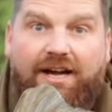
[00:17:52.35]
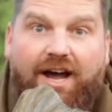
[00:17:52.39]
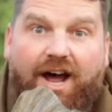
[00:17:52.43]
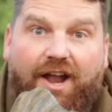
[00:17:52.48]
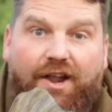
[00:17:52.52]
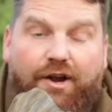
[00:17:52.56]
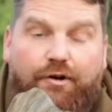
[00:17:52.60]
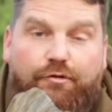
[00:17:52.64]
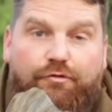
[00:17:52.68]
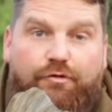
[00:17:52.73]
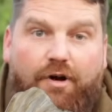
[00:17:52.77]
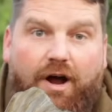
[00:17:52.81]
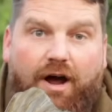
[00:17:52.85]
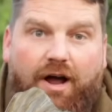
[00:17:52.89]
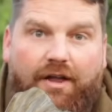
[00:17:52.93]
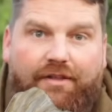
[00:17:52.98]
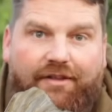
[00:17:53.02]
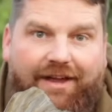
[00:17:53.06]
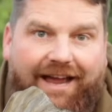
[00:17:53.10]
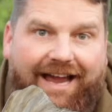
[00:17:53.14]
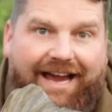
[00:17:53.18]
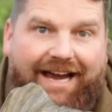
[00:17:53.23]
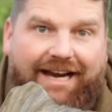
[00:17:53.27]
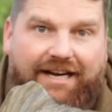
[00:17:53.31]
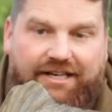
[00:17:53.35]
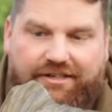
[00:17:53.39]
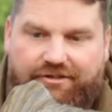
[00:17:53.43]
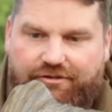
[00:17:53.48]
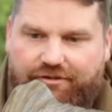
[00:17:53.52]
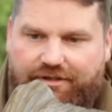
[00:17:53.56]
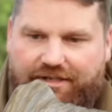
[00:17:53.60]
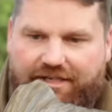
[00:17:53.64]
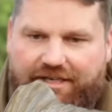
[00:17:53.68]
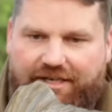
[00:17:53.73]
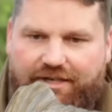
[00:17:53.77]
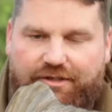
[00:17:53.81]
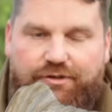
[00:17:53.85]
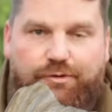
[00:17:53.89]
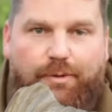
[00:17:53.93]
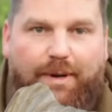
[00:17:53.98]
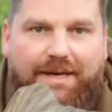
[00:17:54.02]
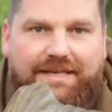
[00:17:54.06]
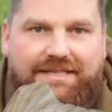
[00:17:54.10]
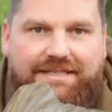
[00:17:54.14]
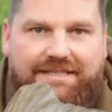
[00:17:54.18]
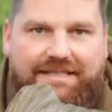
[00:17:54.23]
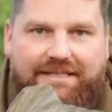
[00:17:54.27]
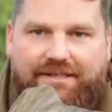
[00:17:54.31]
and a rather angry
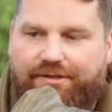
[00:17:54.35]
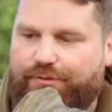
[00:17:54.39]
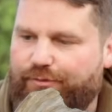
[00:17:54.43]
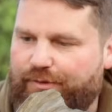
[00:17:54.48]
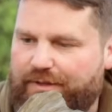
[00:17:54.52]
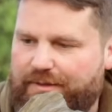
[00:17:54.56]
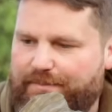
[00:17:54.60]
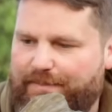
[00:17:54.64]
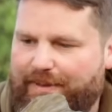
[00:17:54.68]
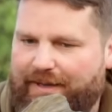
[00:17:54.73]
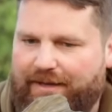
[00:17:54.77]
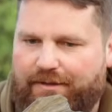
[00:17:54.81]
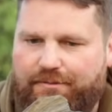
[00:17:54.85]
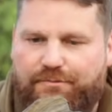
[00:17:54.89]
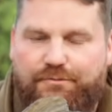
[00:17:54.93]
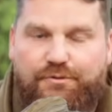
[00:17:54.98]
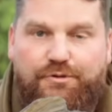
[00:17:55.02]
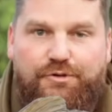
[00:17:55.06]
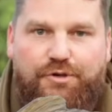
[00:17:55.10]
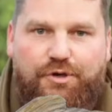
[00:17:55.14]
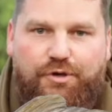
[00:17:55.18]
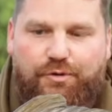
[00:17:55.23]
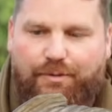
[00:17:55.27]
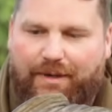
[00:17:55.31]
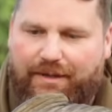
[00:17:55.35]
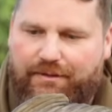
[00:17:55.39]
23 pound 2